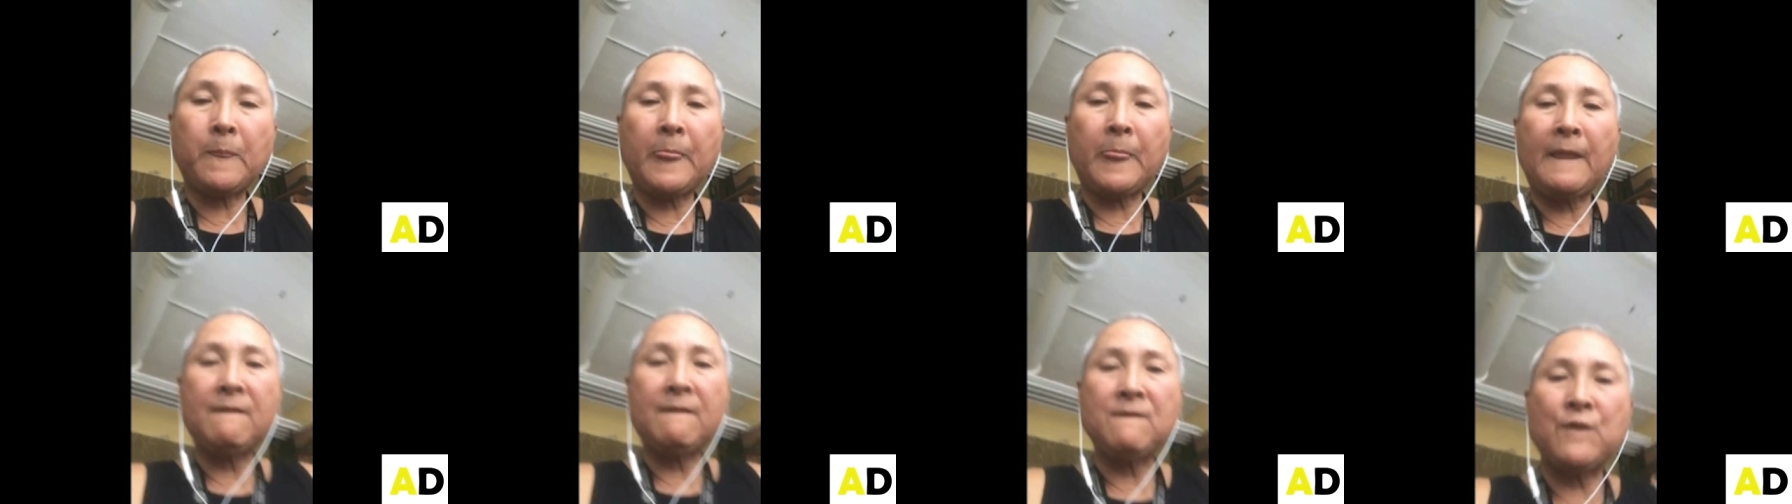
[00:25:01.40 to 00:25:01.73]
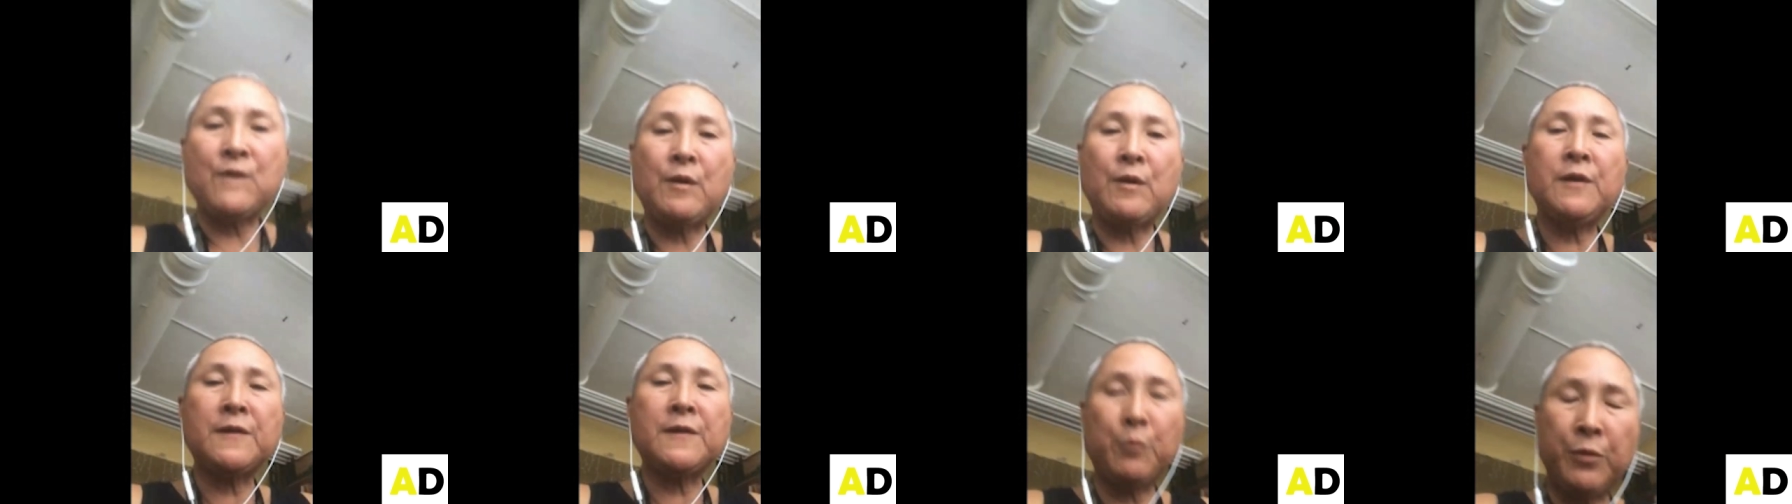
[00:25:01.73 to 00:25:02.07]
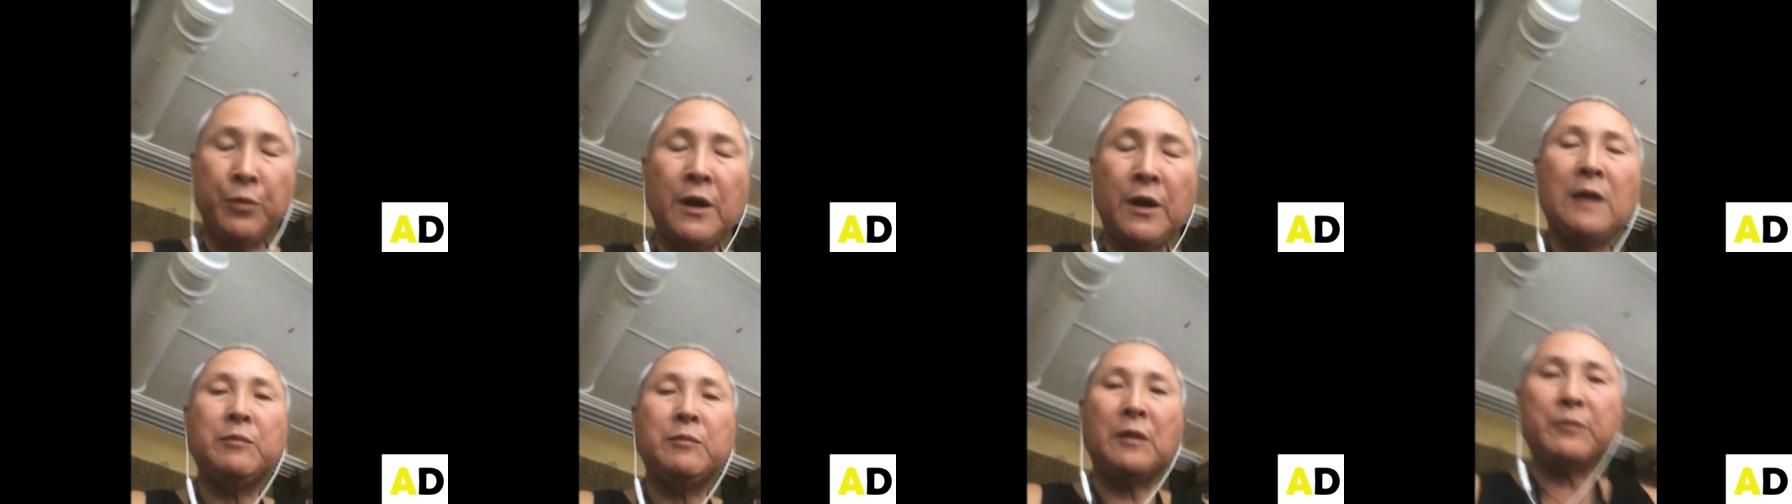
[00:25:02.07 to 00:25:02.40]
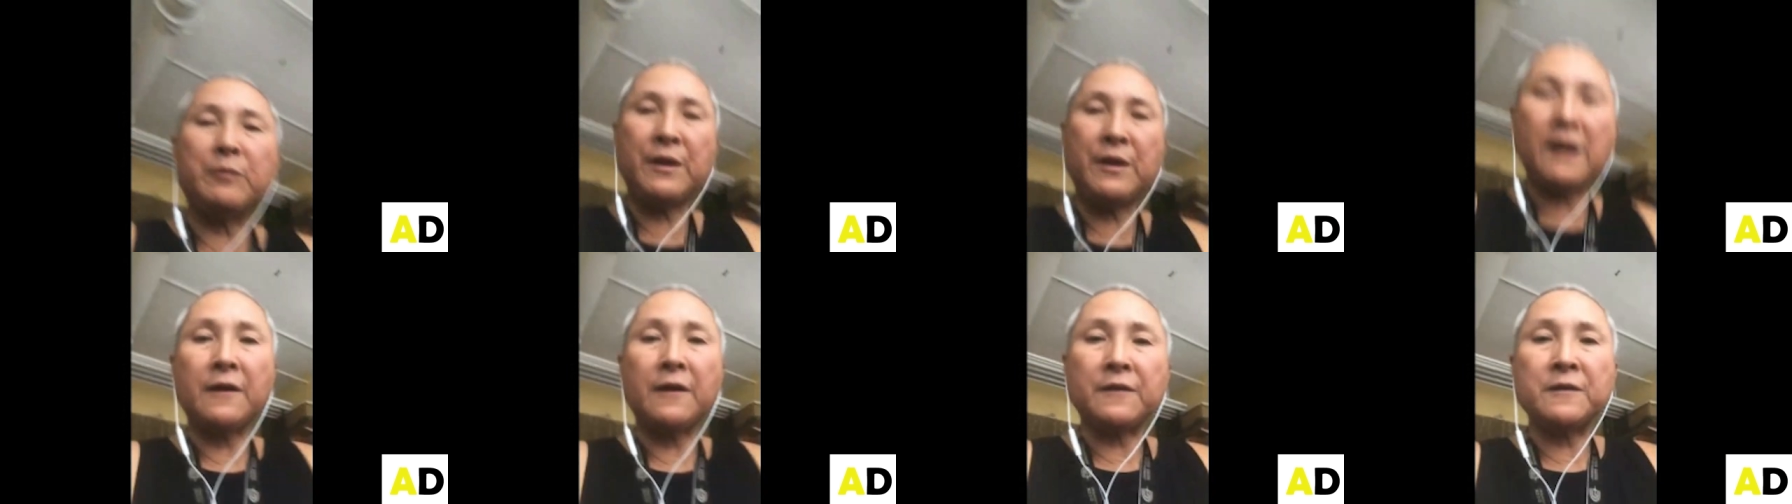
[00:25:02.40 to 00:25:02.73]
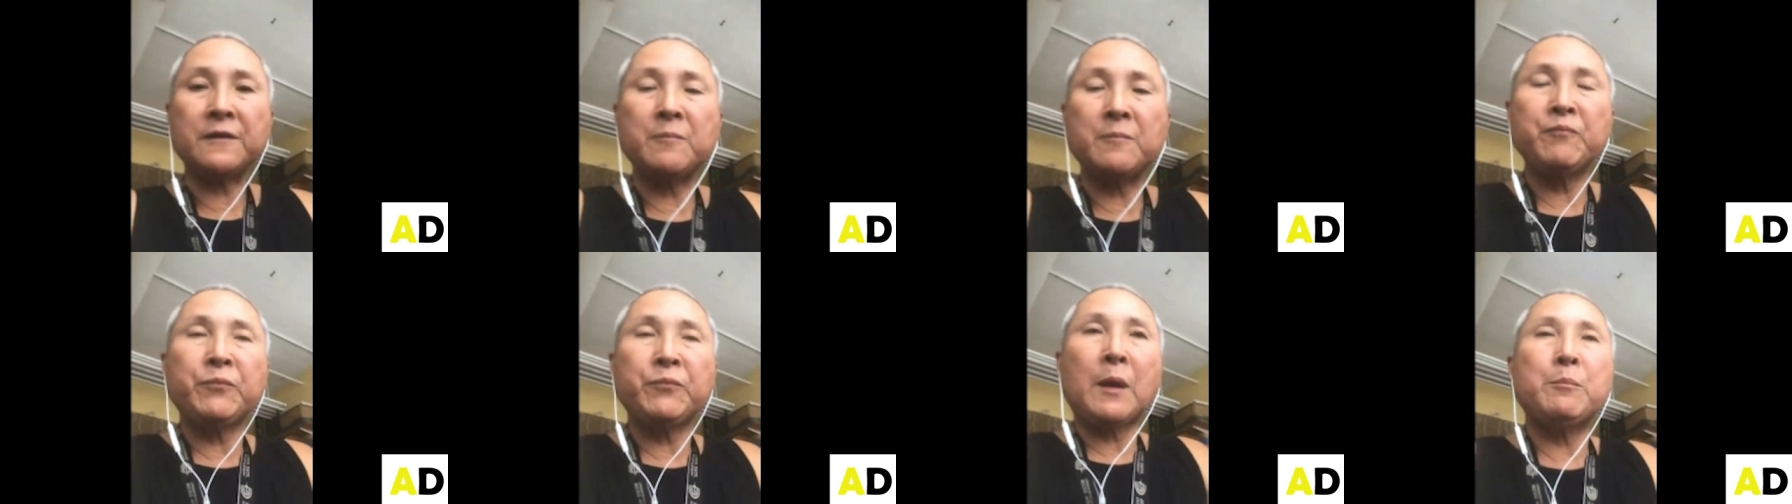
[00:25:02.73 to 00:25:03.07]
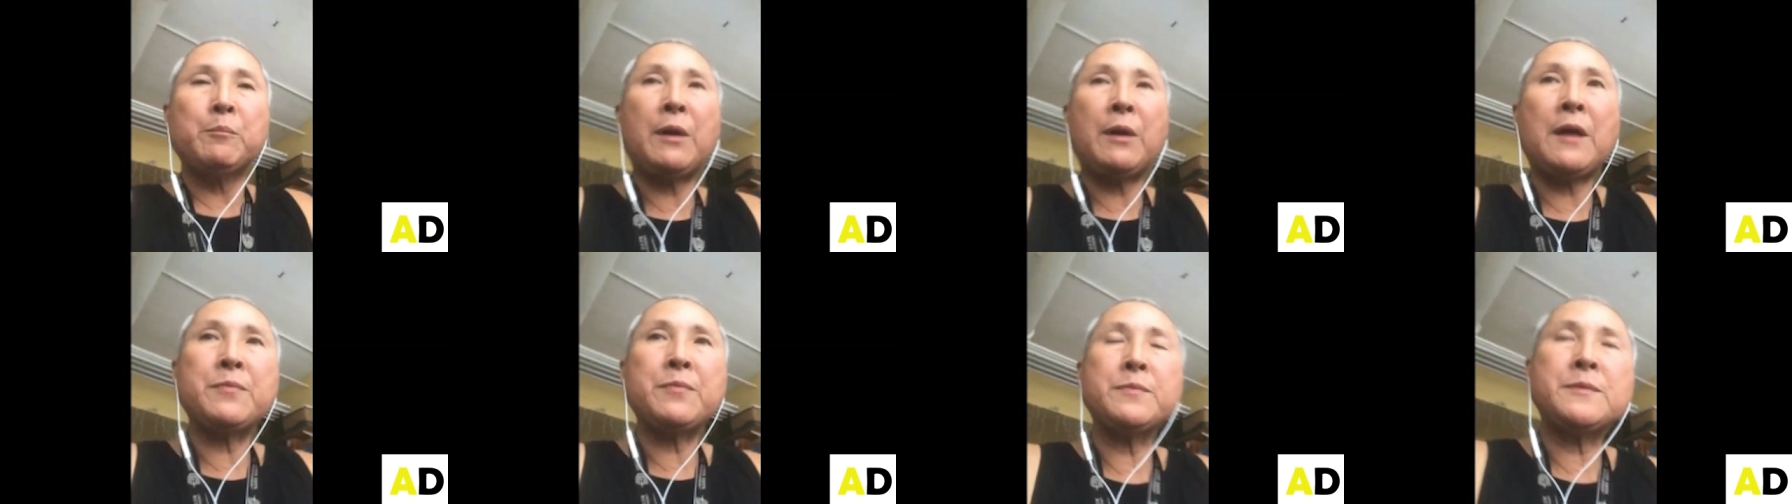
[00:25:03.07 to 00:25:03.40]
Sorry, it's a problem, yes.
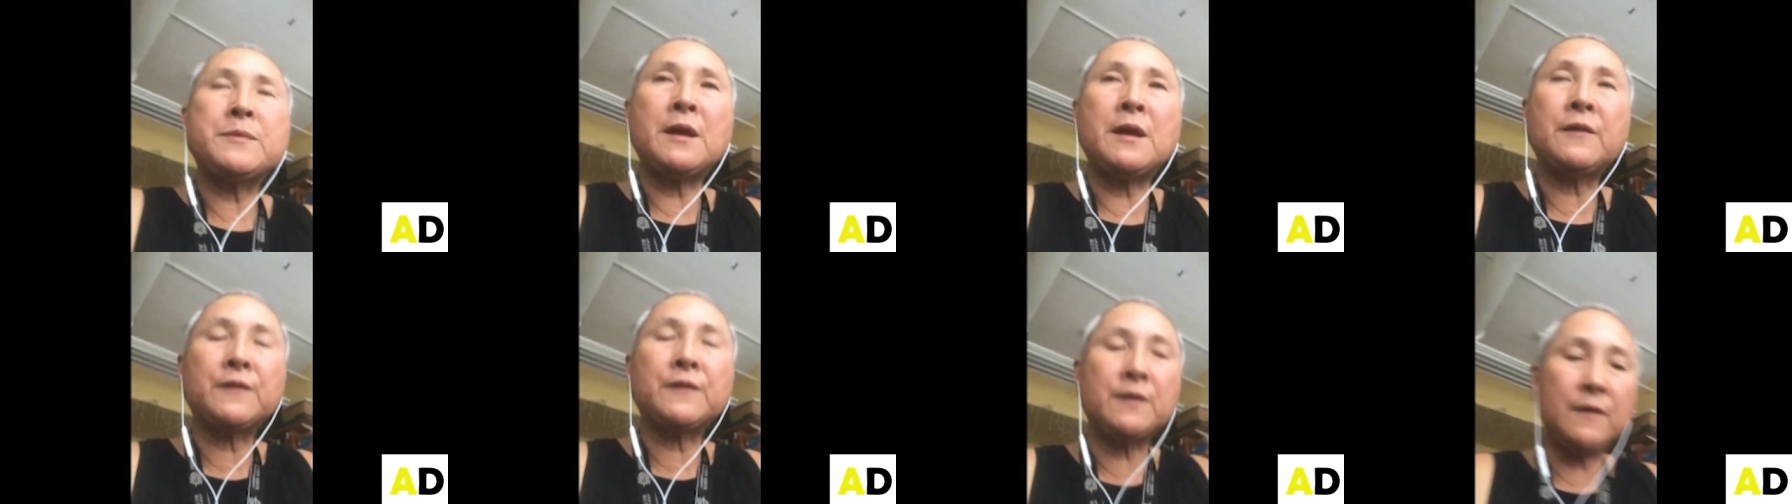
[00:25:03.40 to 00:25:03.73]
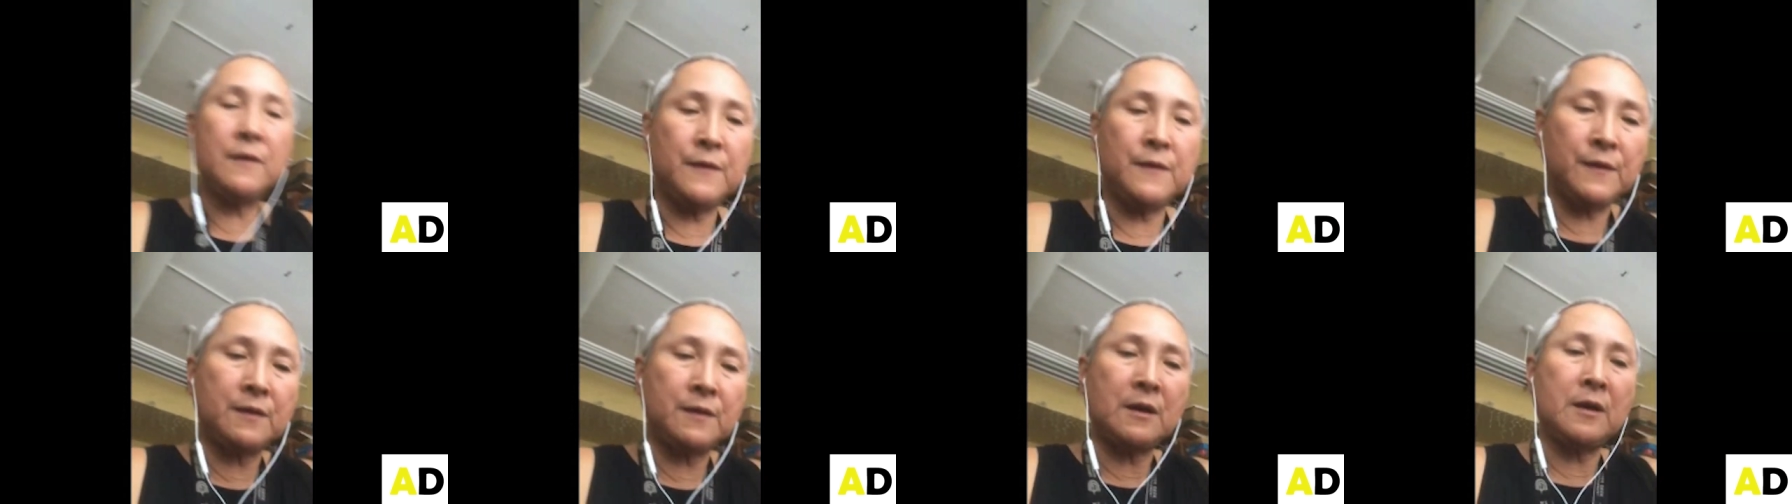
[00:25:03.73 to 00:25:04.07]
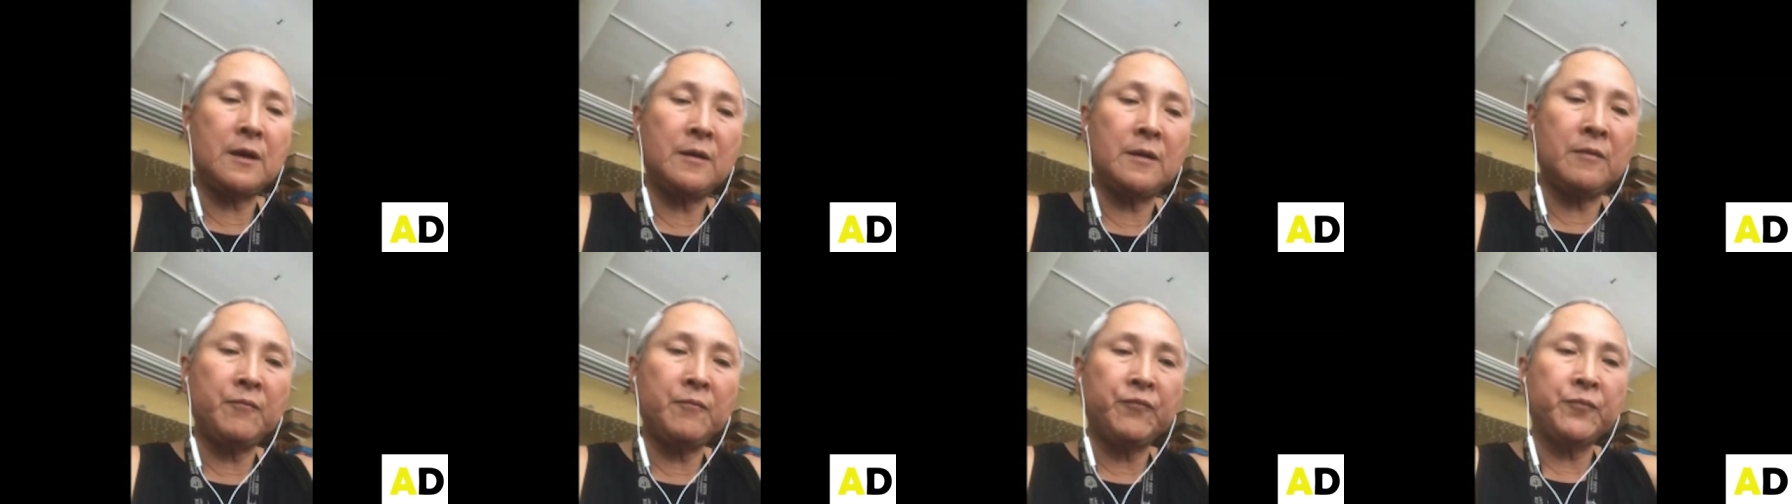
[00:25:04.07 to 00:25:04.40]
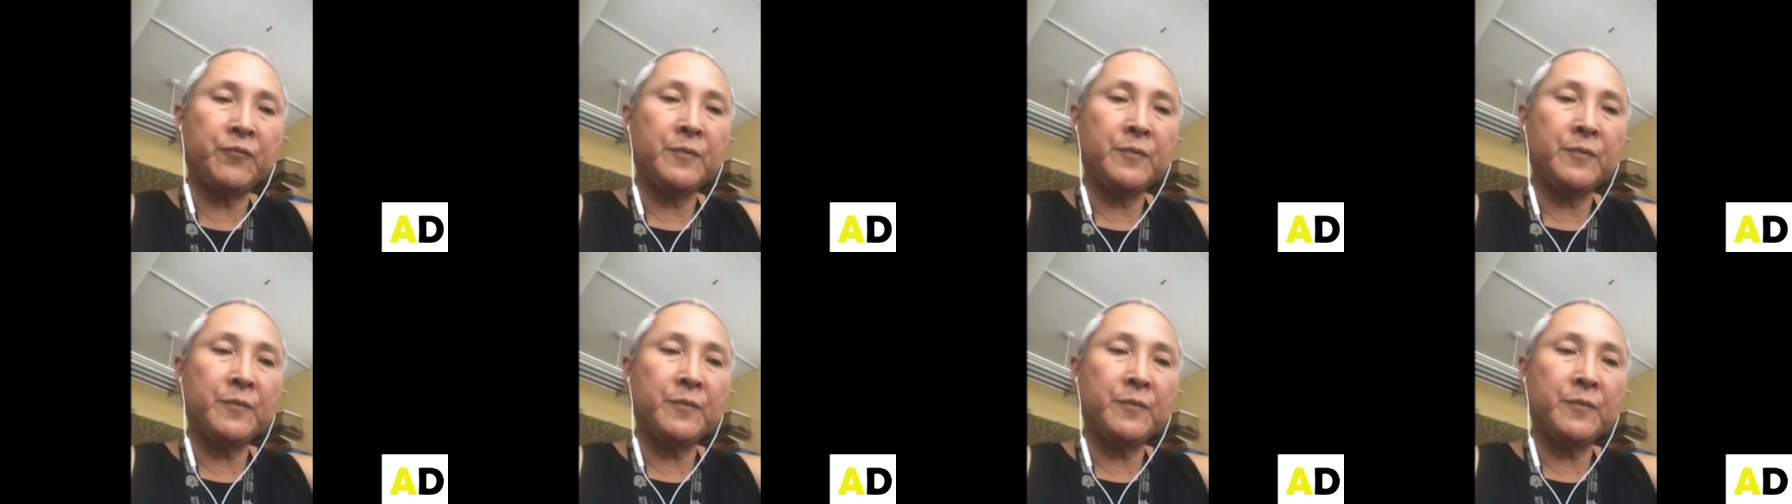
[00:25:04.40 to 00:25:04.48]
But this is the